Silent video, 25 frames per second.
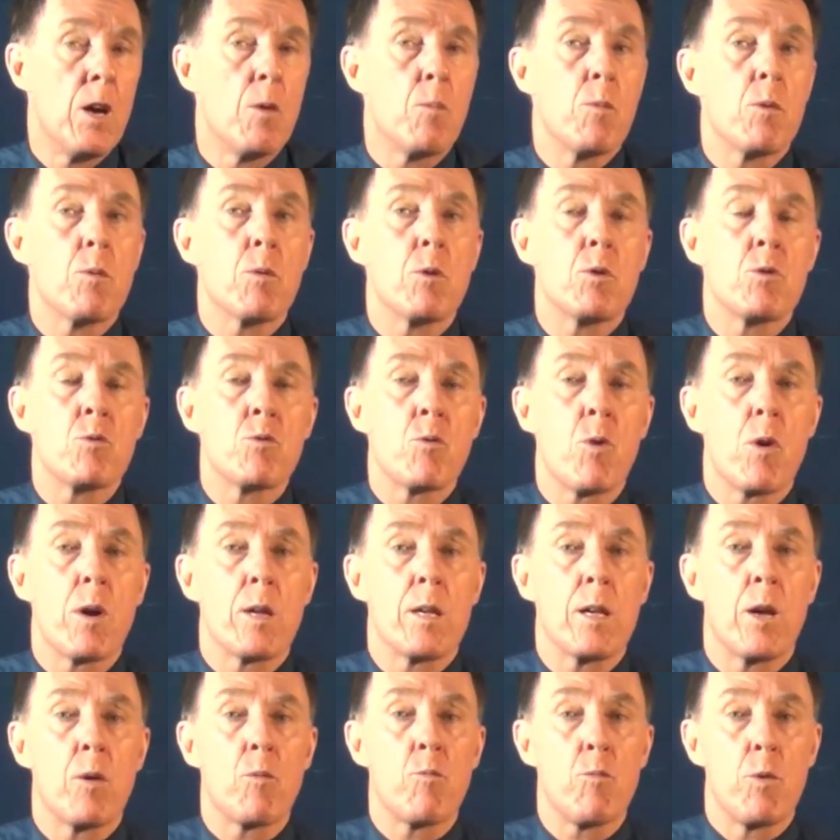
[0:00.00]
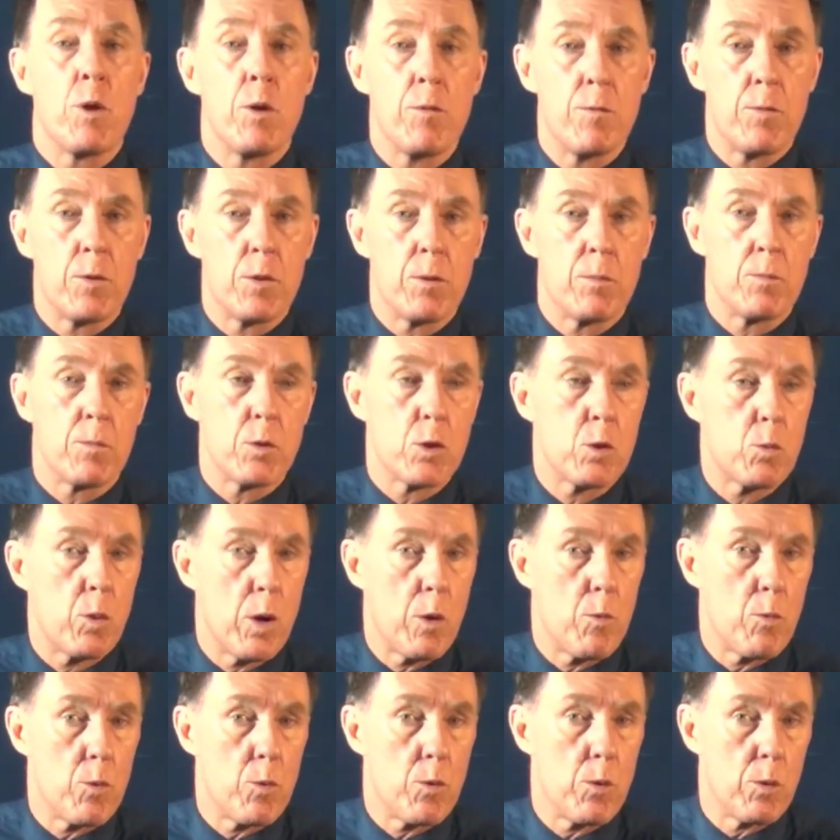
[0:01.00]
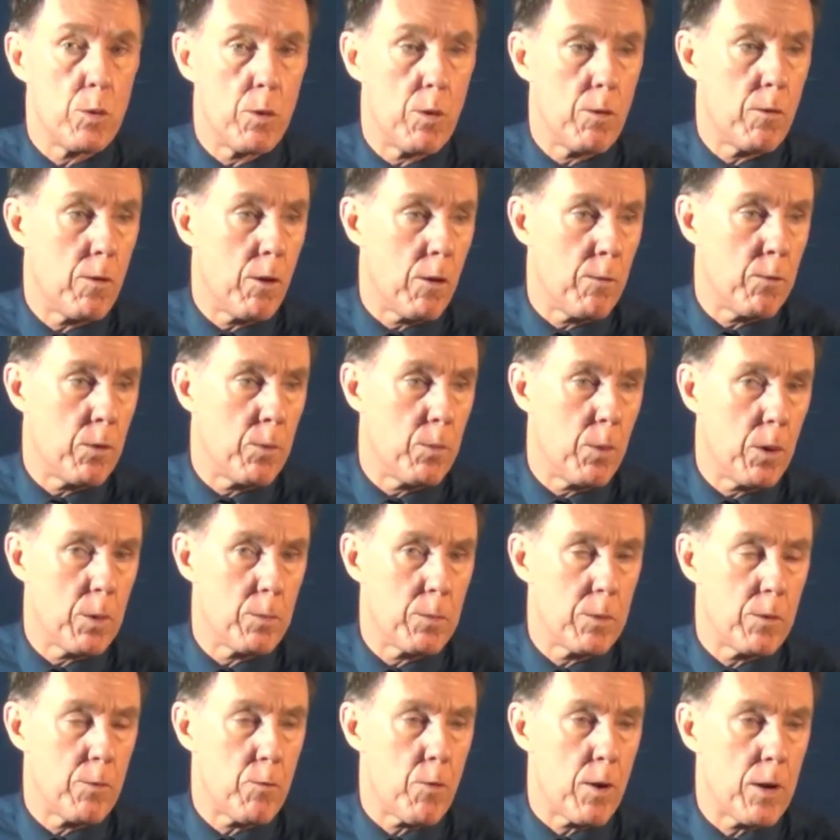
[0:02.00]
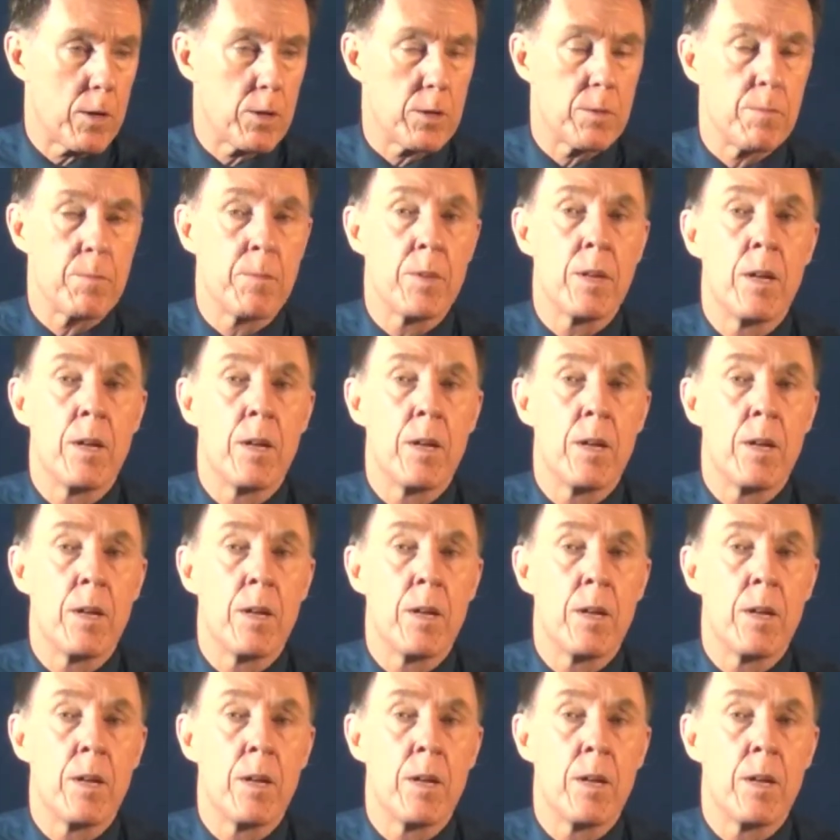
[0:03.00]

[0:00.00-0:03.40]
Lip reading: We want to try and get rid of the square root off the bottom of the fraction.